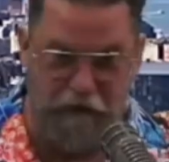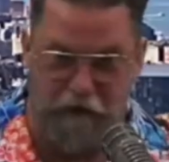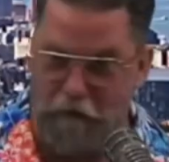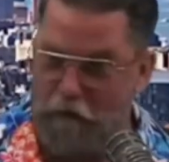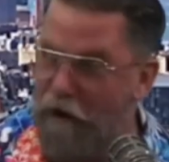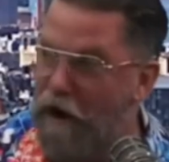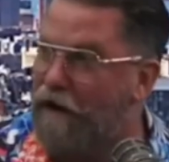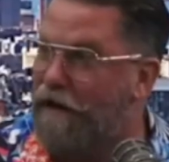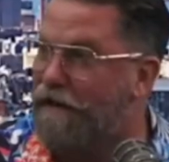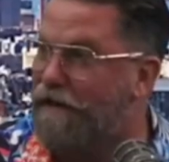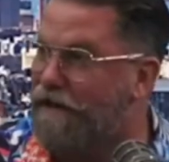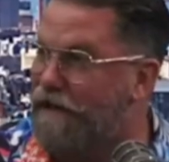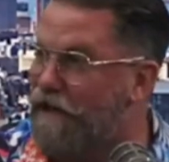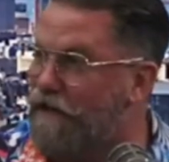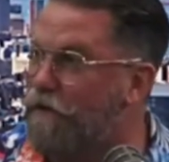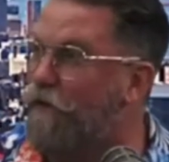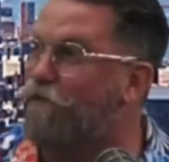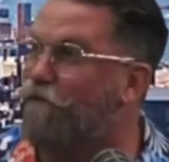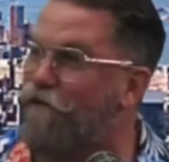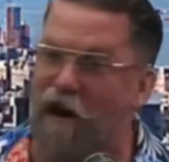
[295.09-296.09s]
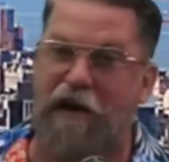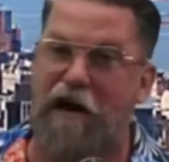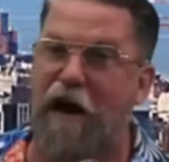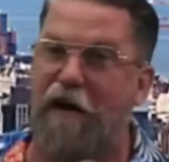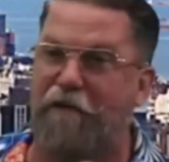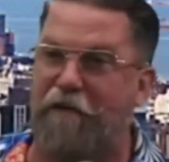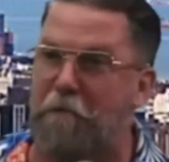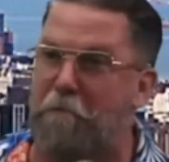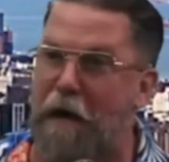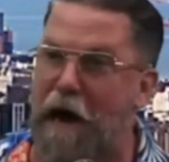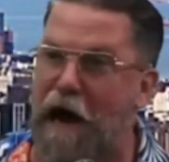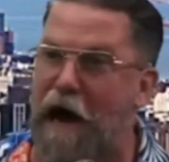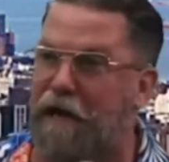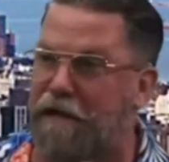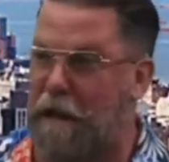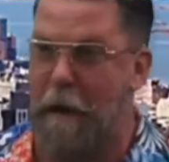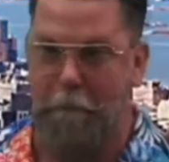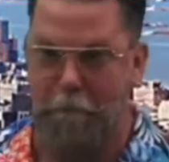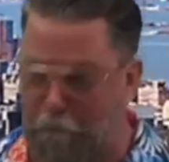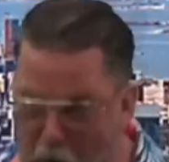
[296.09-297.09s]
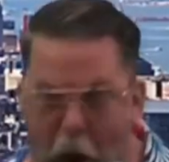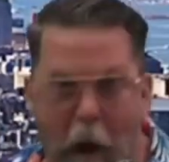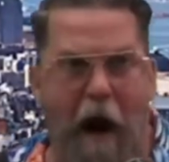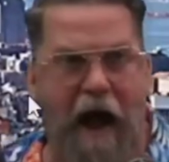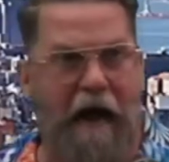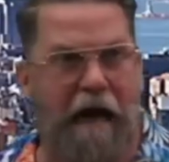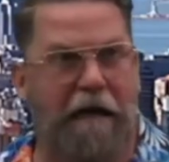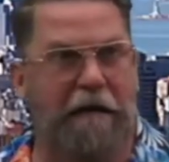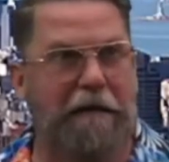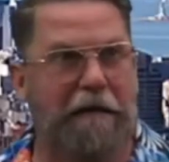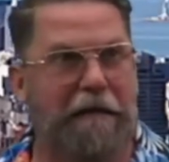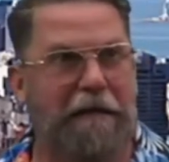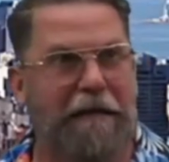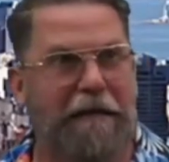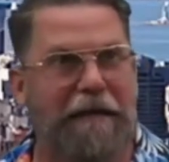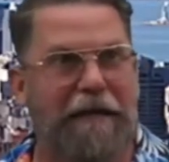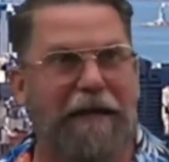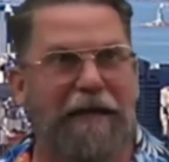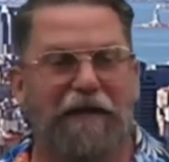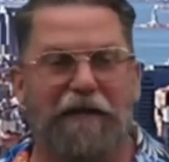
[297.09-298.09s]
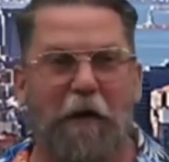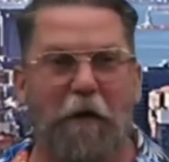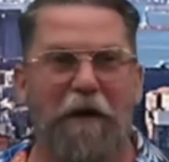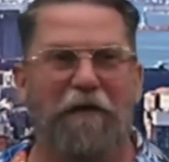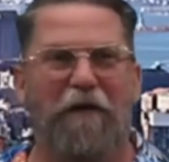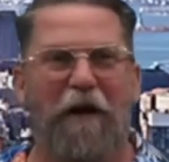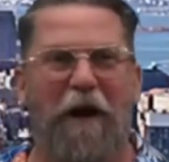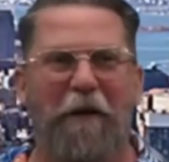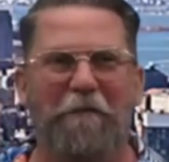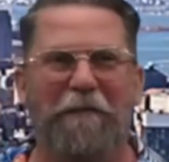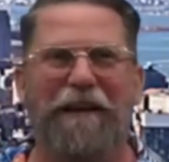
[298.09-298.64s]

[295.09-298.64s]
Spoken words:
rocket and send you the fuck off to Mars, boy. So we've all been